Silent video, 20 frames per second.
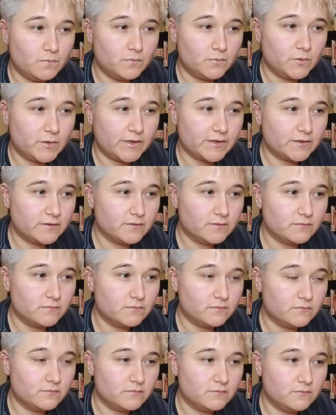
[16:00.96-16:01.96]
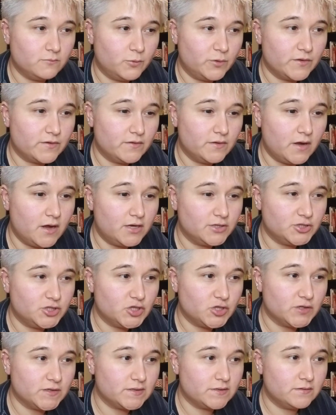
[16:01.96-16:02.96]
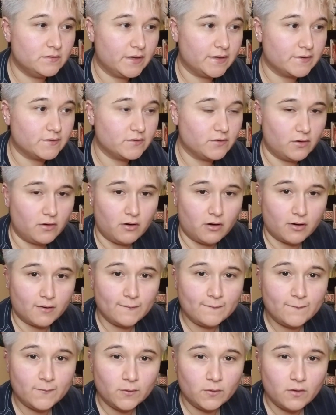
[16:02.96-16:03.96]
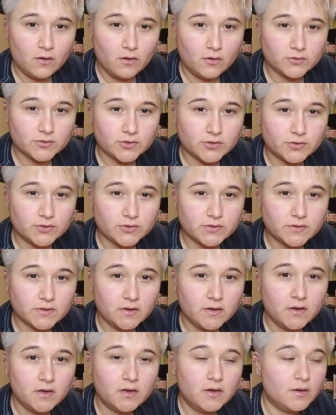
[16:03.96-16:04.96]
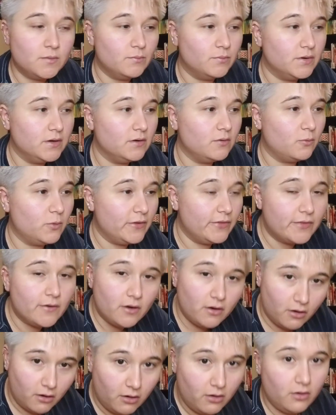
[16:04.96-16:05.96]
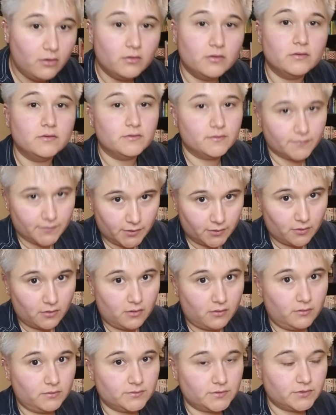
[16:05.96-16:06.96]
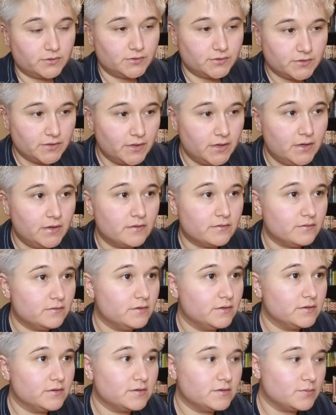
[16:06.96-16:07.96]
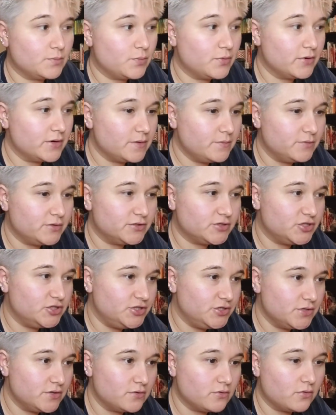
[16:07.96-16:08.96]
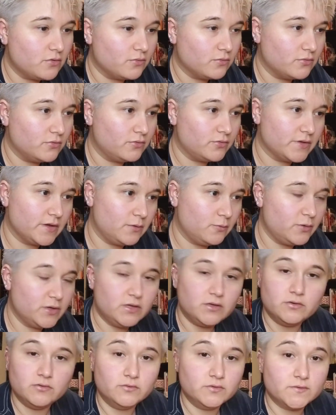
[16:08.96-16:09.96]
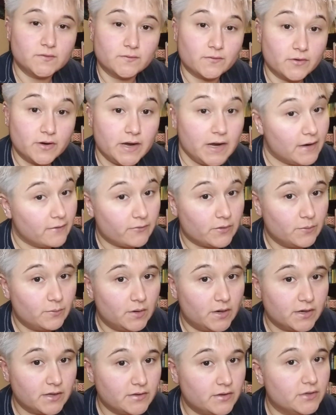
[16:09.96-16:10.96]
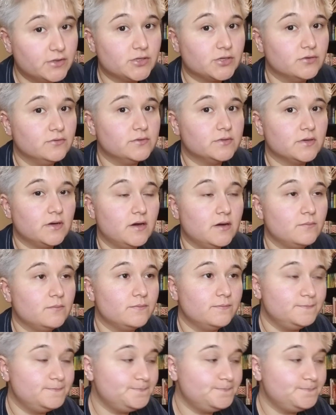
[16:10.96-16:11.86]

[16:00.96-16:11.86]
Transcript: like, with not just like the harmful alters, but with all of your alters. This is a pretty much general rule that we use for everybody that shows up.